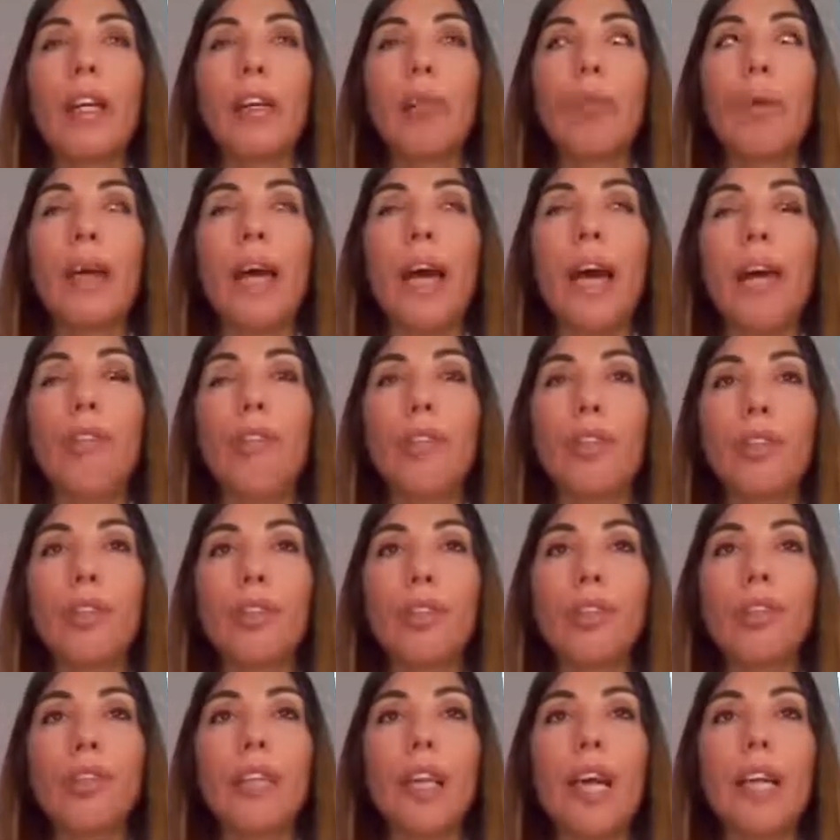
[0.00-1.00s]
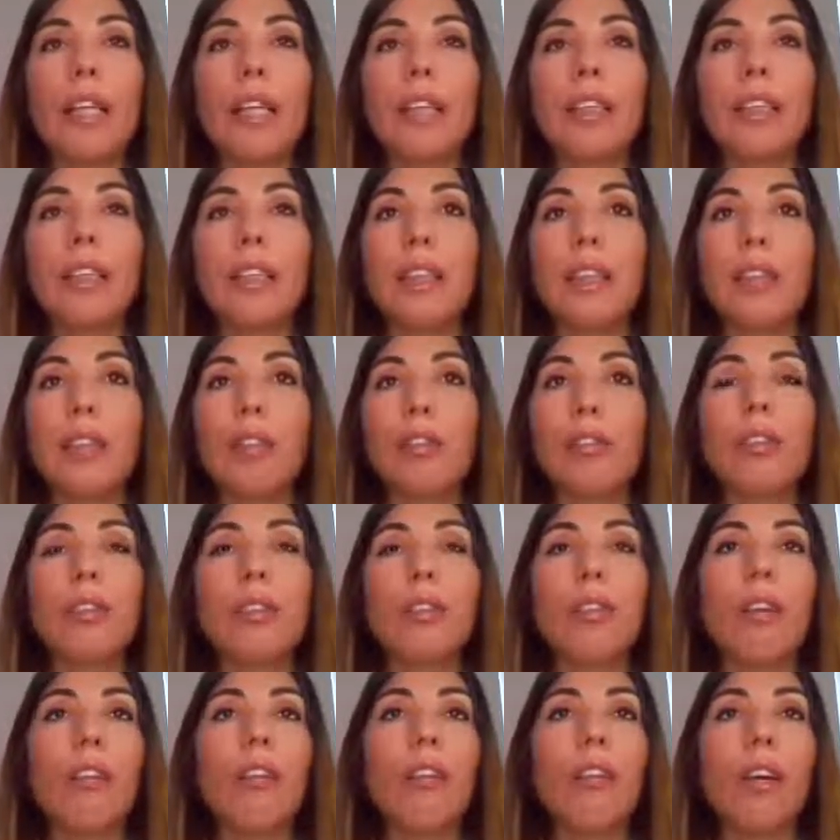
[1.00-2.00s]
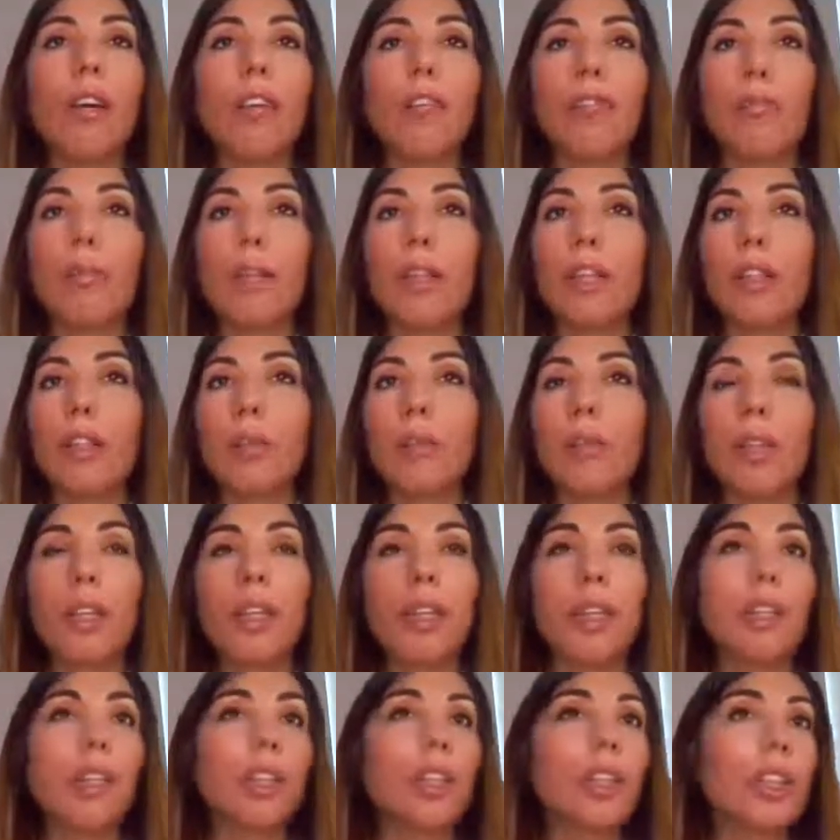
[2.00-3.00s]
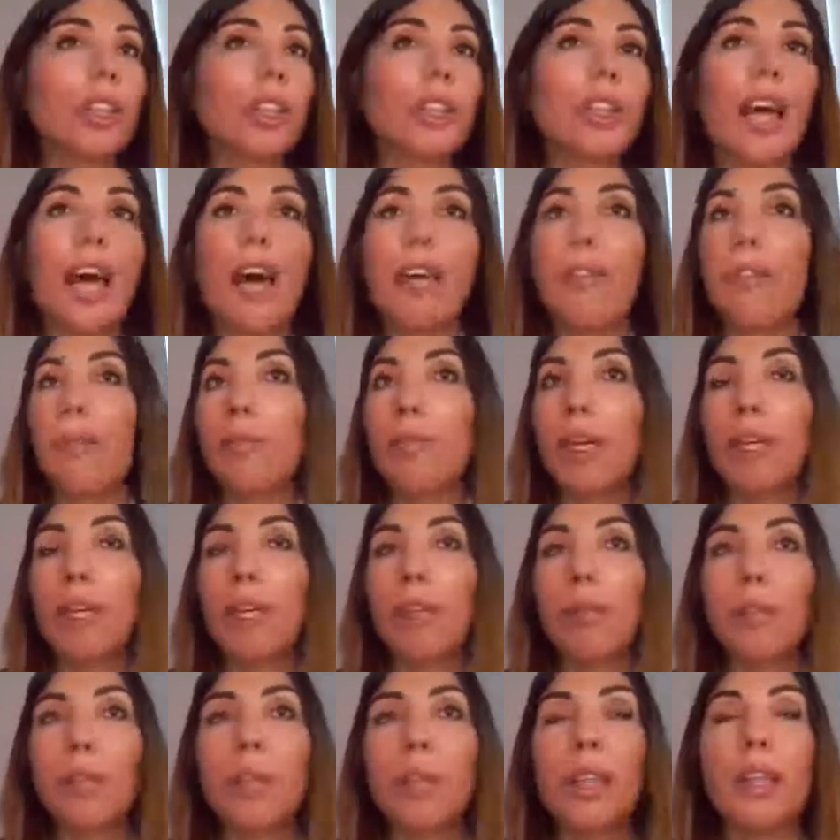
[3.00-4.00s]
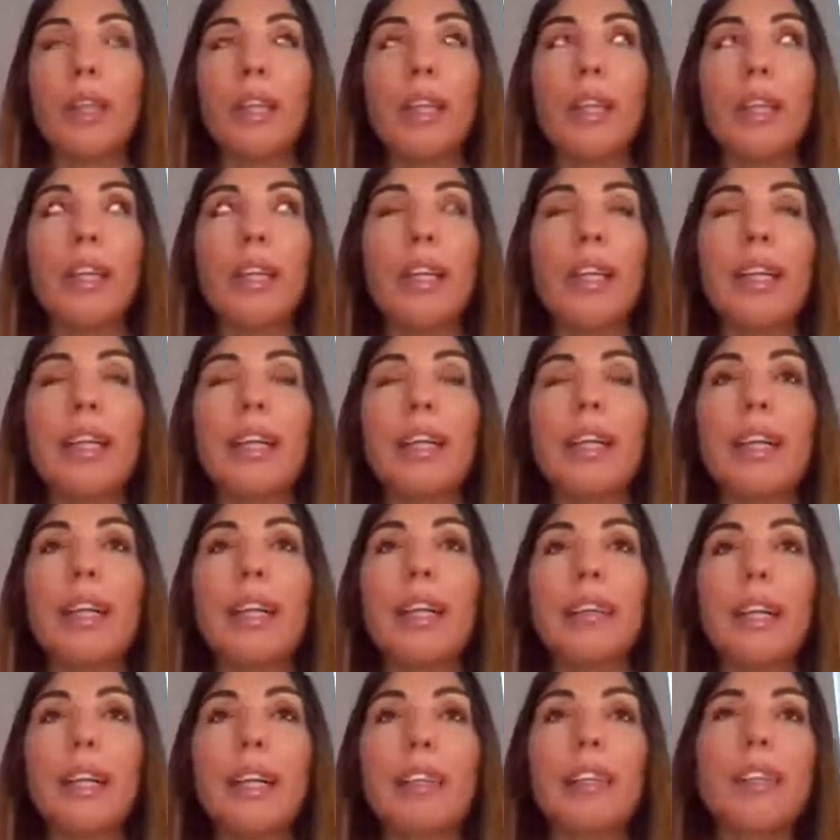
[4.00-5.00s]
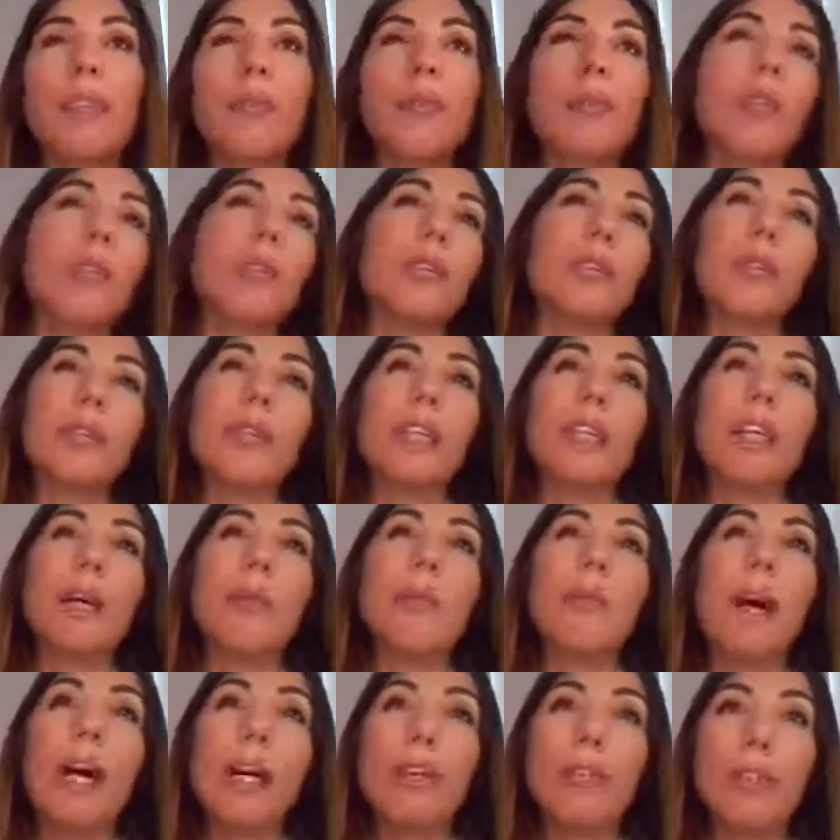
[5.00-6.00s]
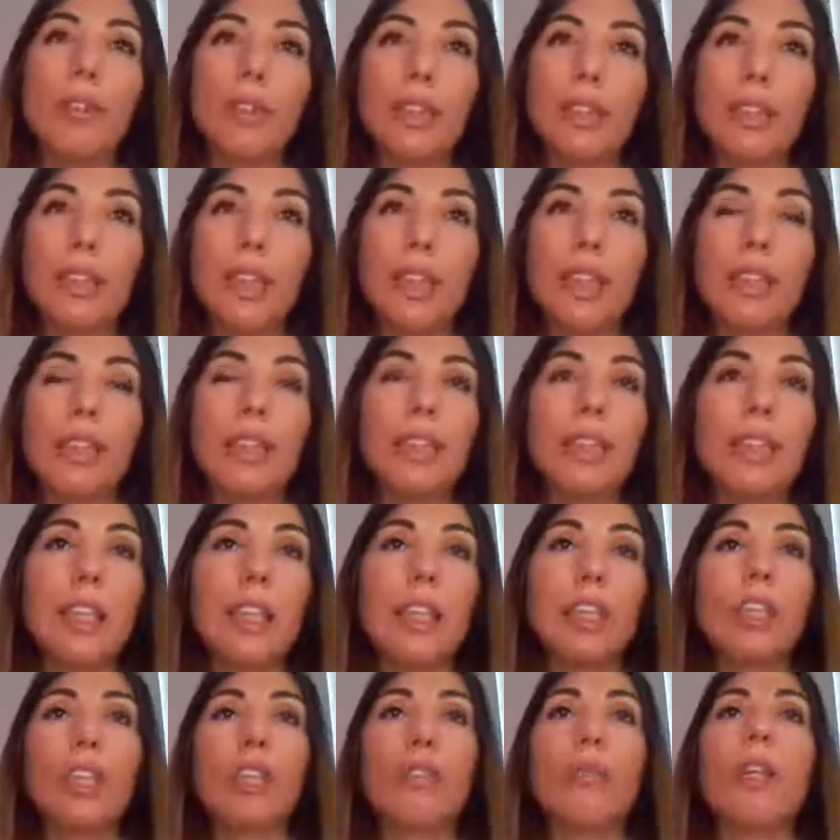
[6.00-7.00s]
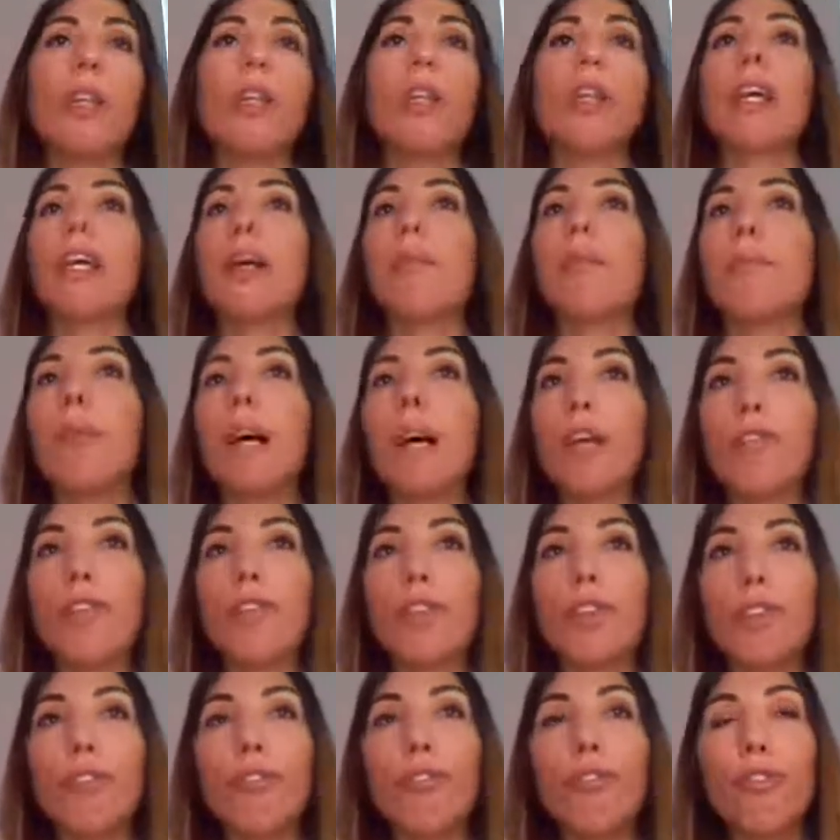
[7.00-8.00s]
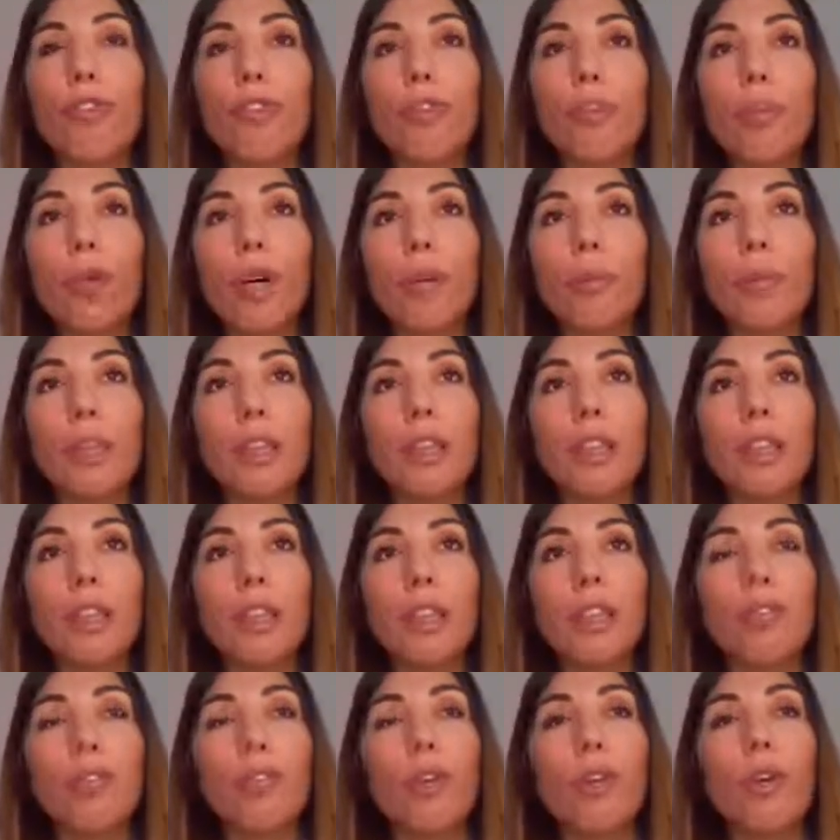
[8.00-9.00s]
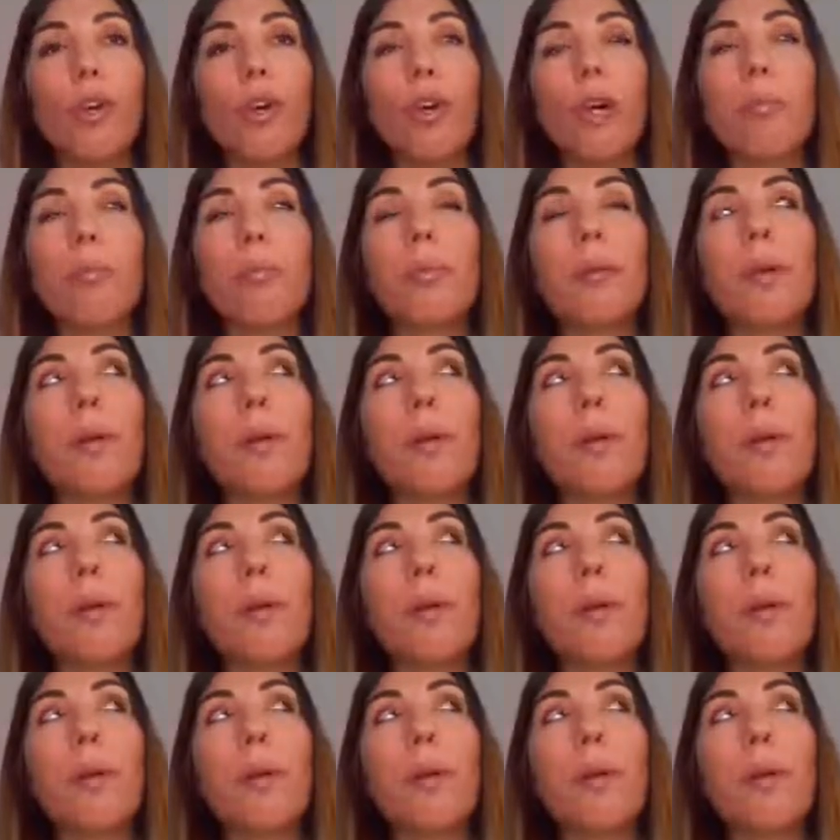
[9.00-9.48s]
We have a lot of clients, they used to love microblading, just having microblading, and then sometimes when they come back for the second session, they come back for the follow-ups, the year follow-up,